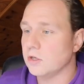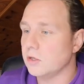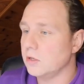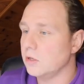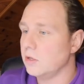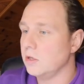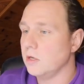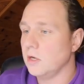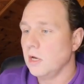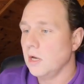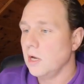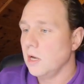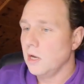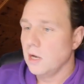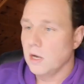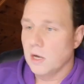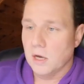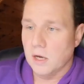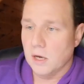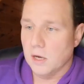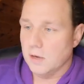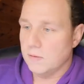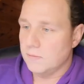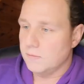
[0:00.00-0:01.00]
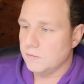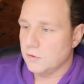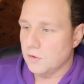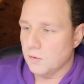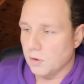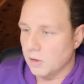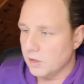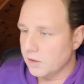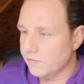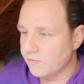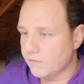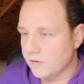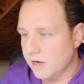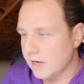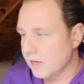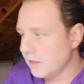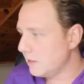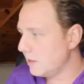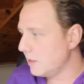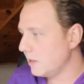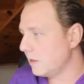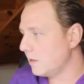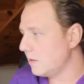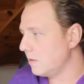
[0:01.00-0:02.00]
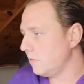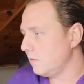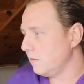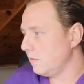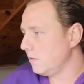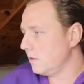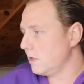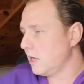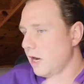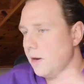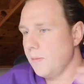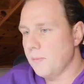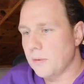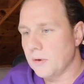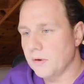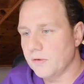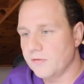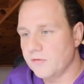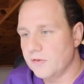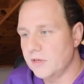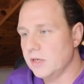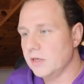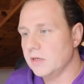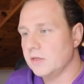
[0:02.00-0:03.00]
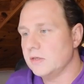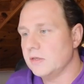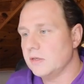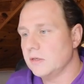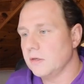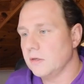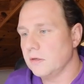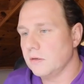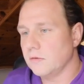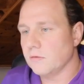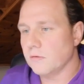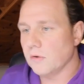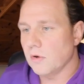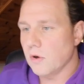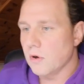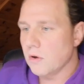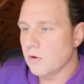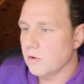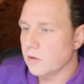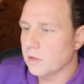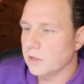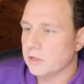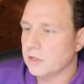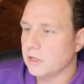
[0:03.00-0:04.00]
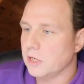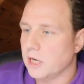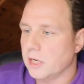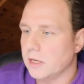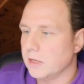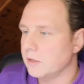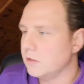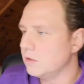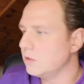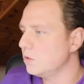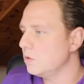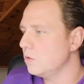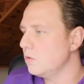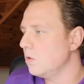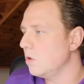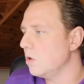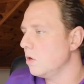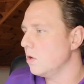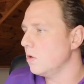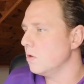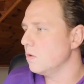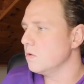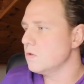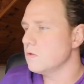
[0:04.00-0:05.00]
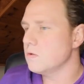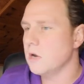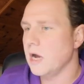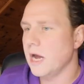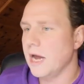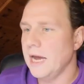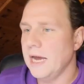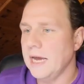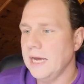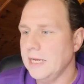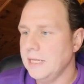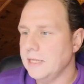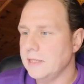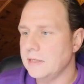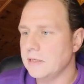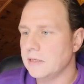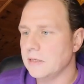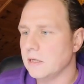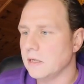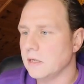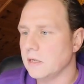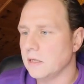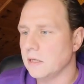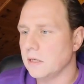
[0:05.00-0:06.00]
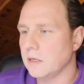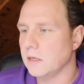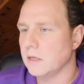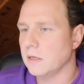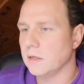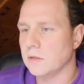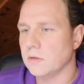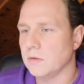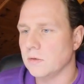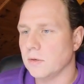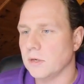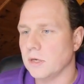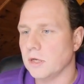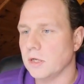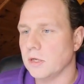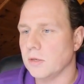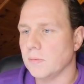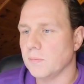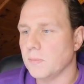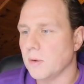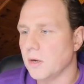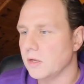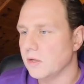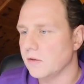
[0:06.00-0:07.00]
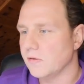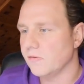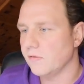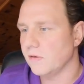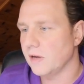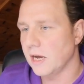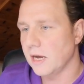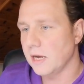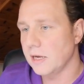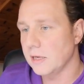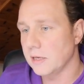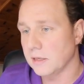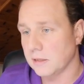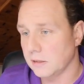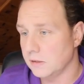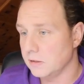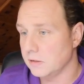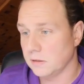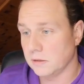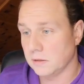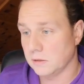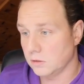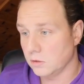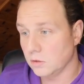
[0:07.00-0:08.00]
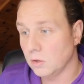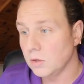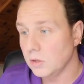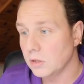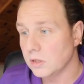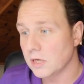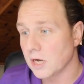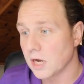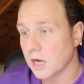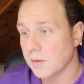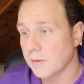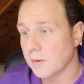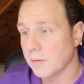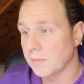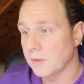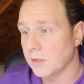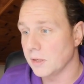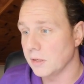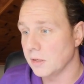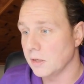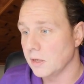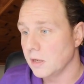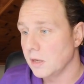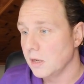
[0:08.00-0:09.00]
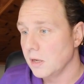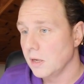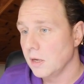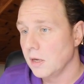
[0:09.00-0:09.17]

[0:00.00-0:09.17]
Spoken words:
She qualified like a couple of years in a row, and she had a 2:08 in 200 butterfly, and this is a good time. I mean,